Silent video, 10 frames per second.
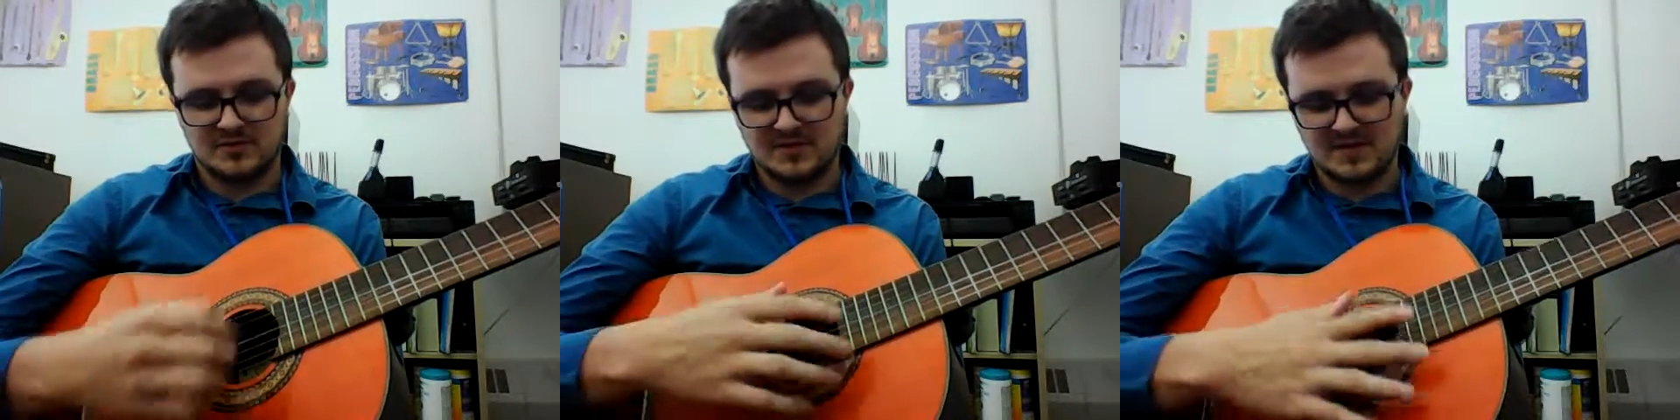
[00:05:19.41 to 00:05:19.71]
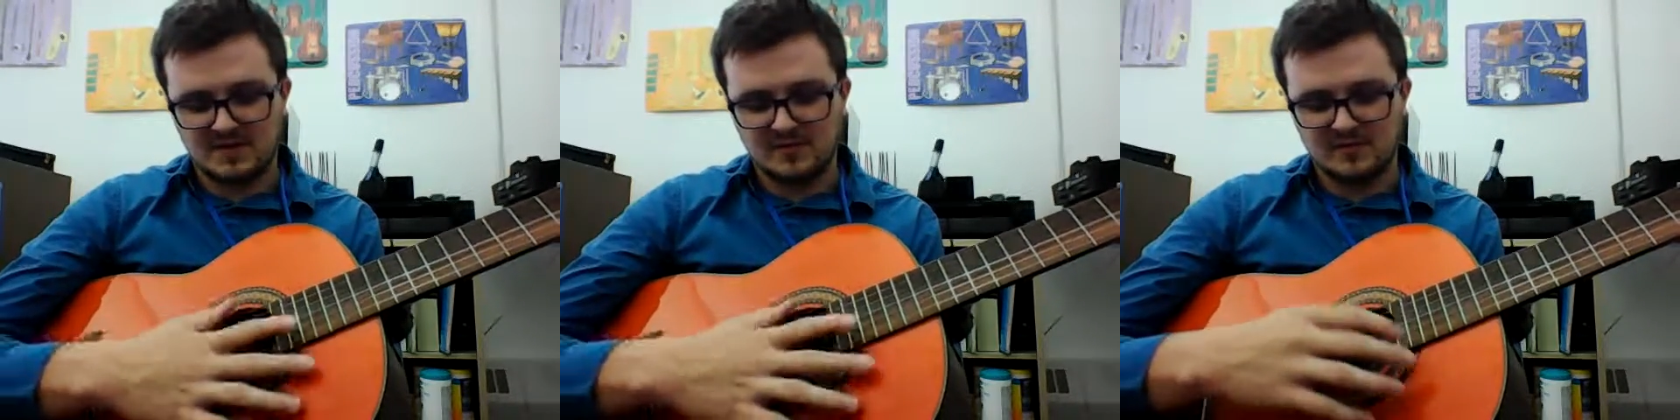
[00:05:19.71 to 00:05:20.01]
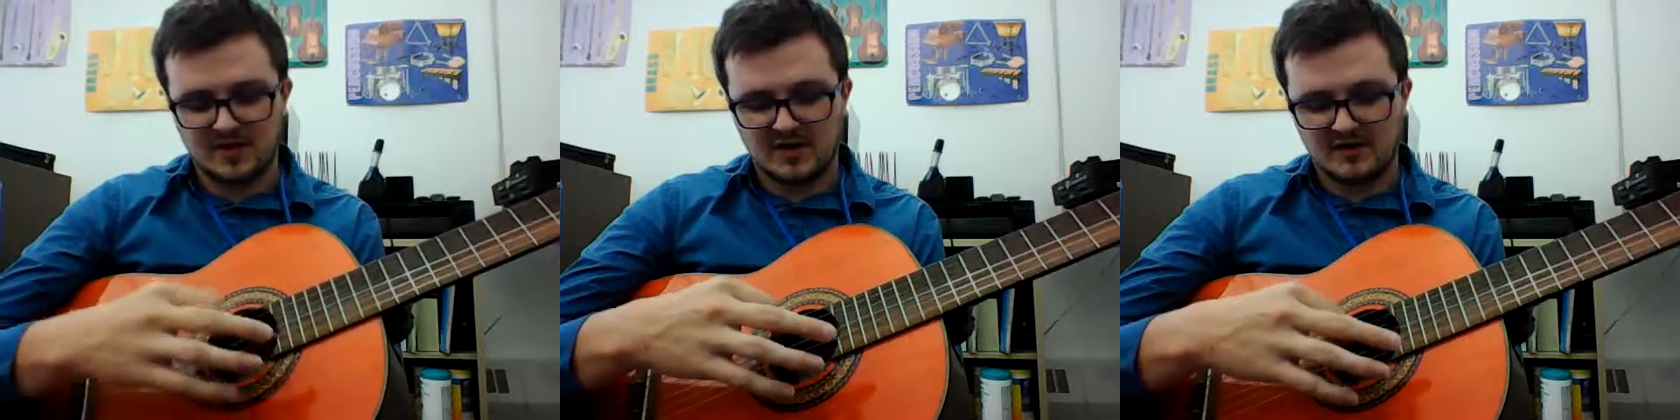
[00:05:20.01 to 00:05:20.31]
And then they'll
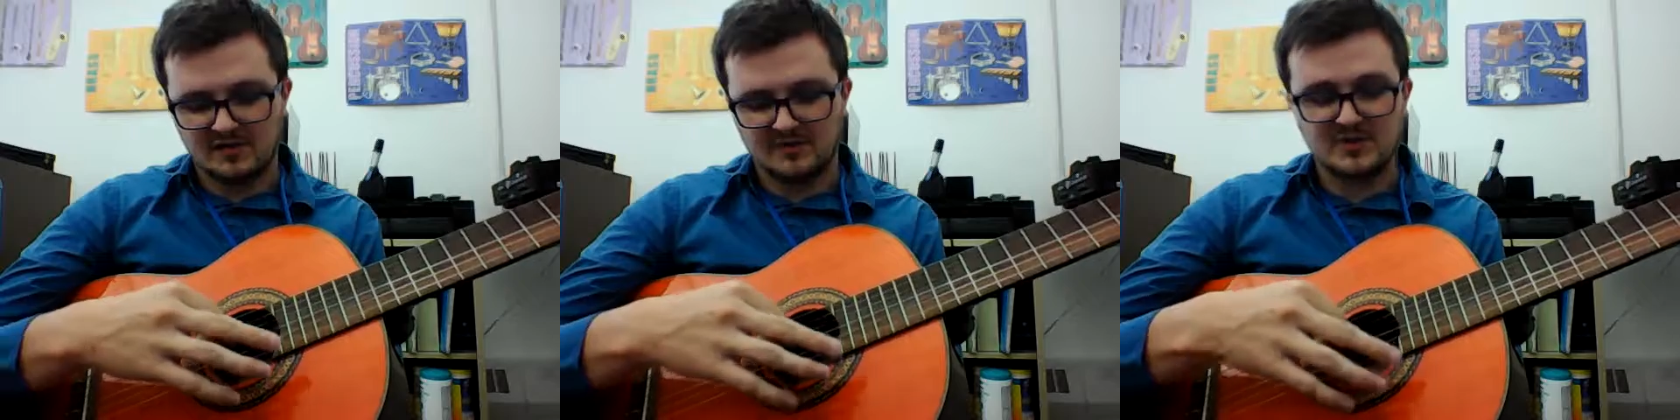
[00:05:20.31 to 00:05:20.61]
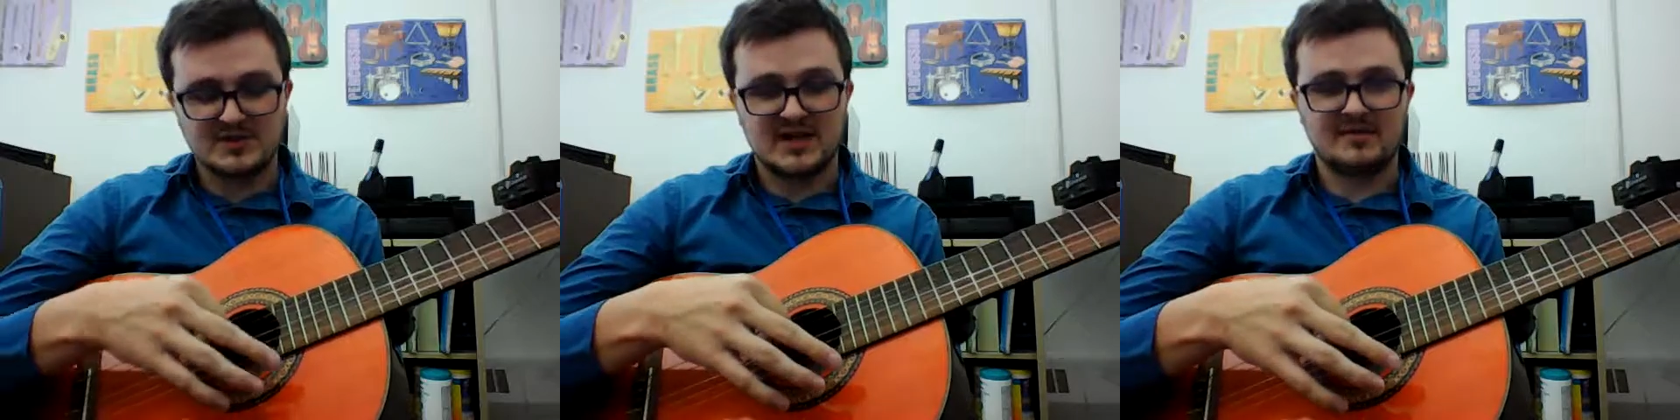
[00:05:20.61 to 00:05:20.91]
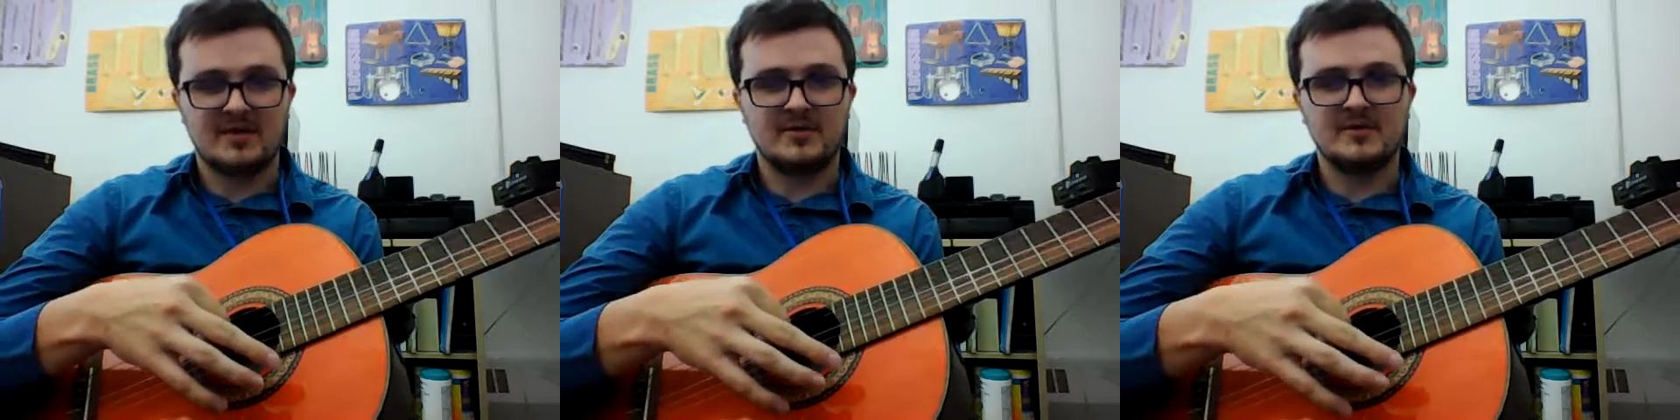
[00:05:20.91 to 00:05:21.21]
move on once they have
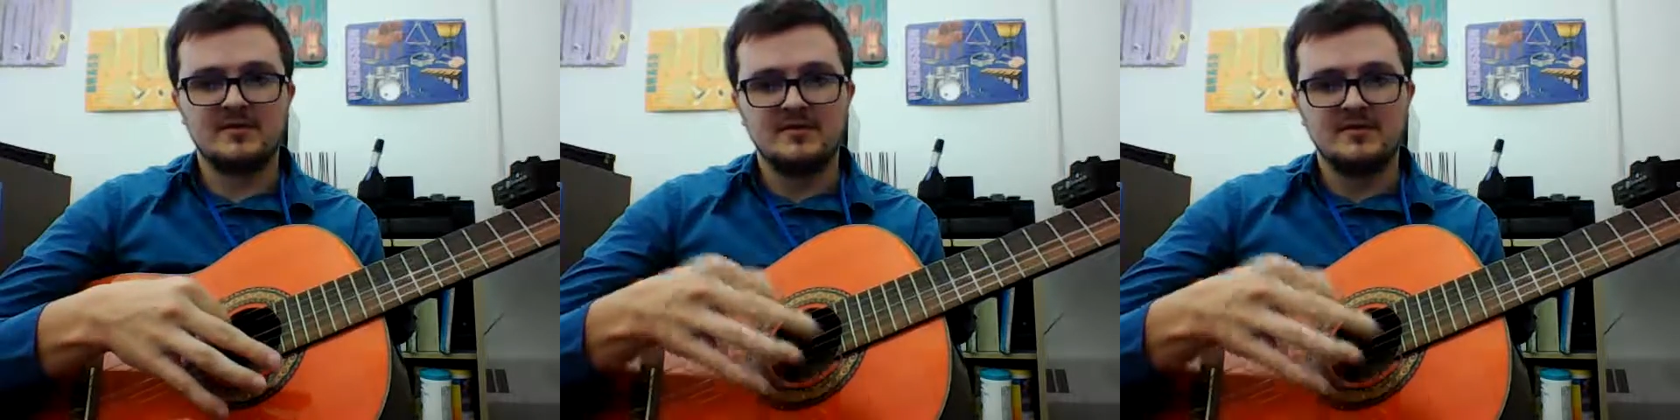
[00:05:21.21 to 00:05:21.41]
that one,